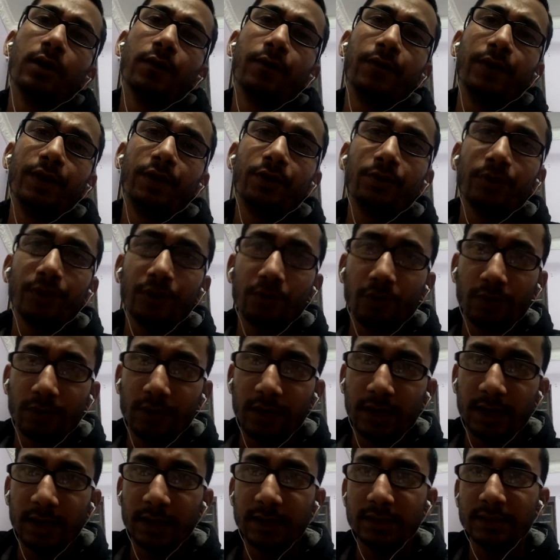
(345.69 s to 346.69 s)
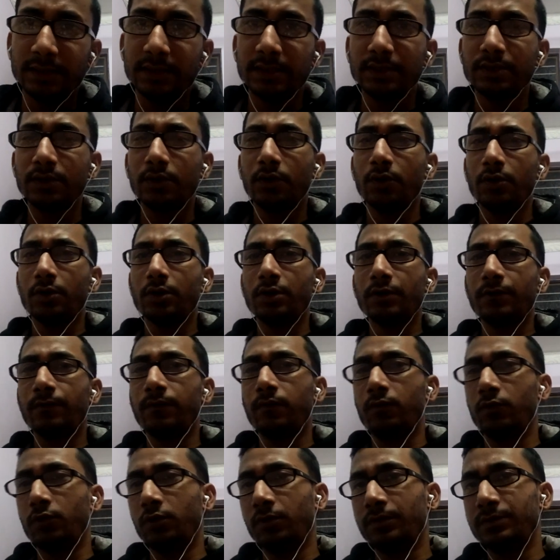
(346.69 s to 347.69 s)
we need to recognize answers out of
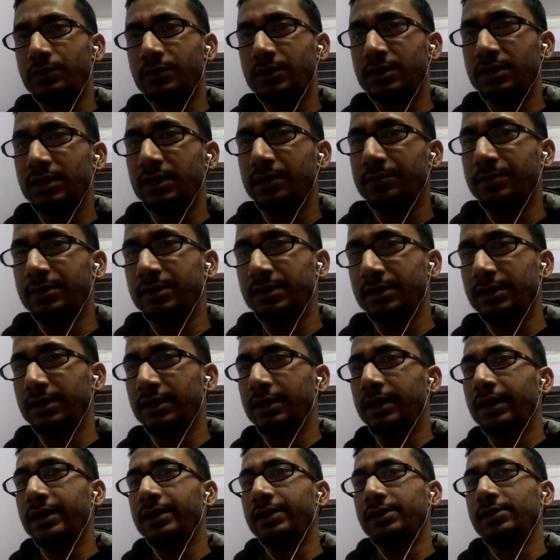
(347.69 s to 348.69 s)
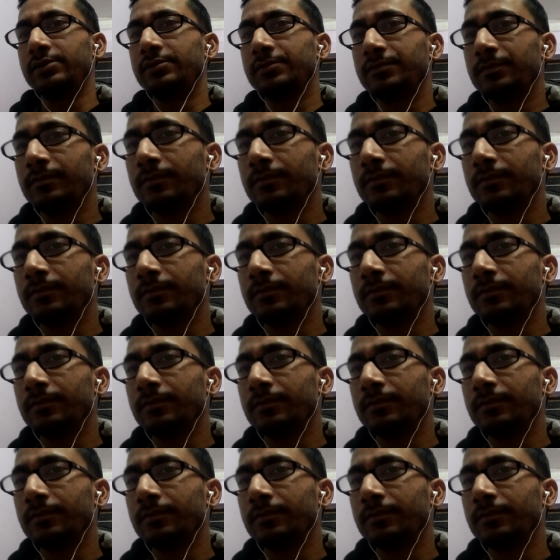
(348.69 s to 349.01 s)
4 options ABCD, right?